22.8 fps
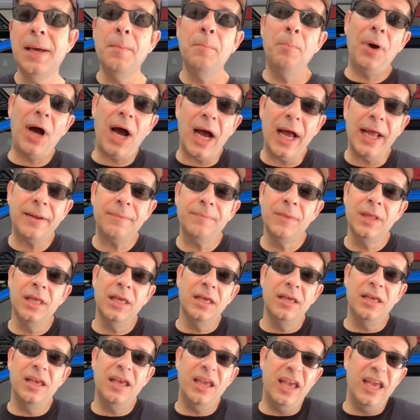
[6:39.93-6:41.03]
But
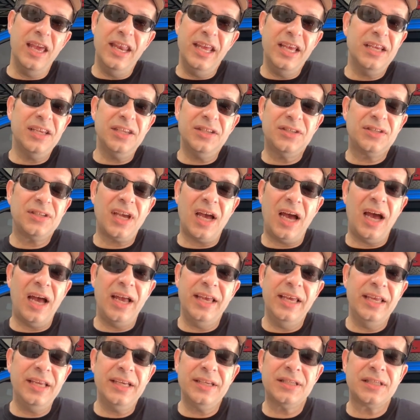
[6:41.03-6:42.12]
it
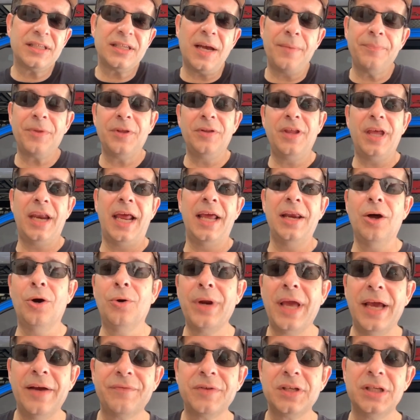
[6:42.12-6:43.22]
is something that I don't
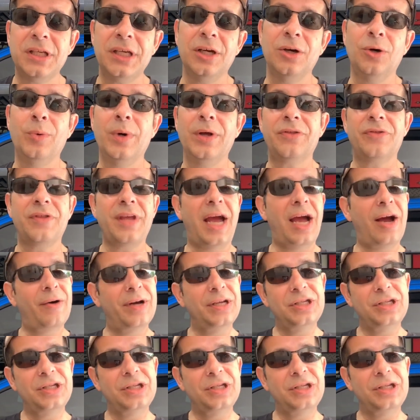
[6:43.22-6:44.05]
have to deal with now.